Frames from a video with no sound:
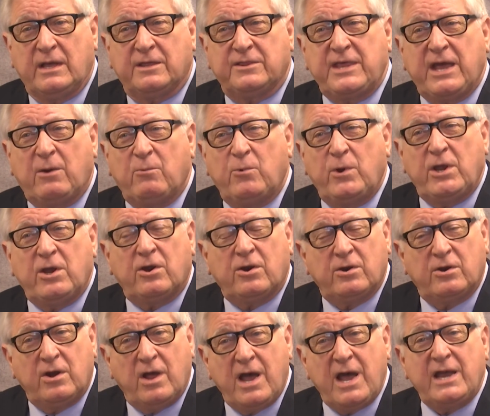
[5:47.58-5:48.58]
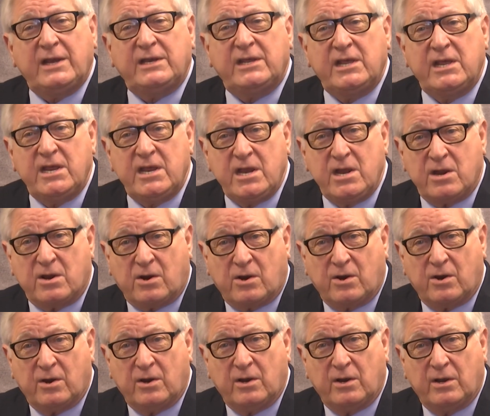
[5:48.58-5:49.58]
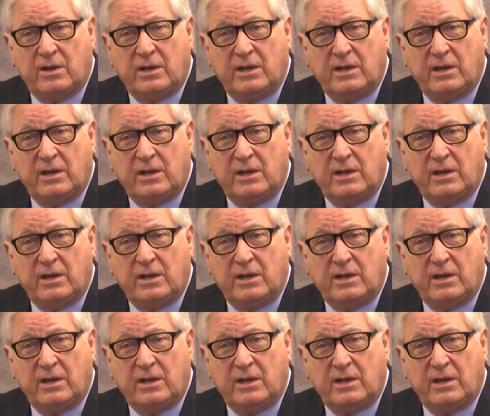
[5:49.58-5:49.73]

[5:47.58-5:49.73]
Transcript: that we are not here